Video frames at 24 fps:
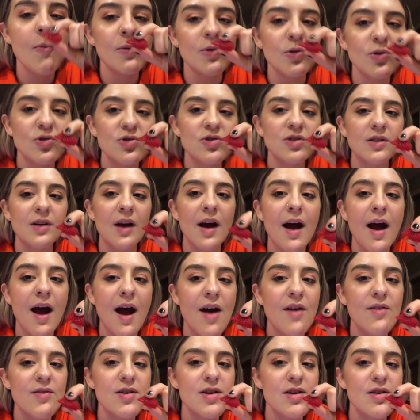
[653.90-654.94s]
choosing a
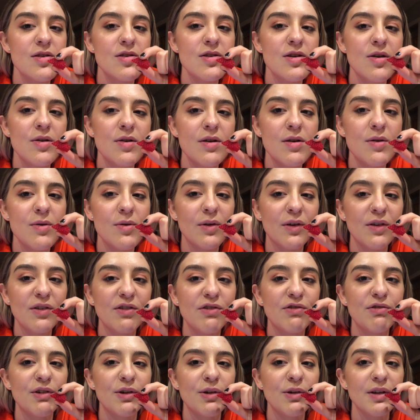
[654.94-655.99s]
half-eaten donut or a
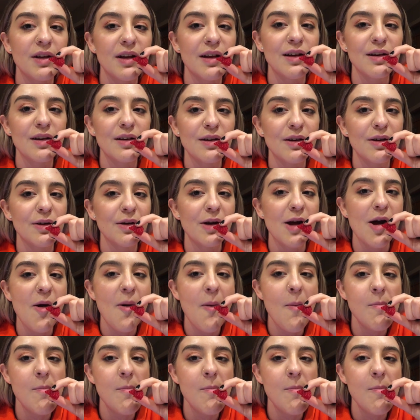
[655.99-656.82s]
full-eaten donut.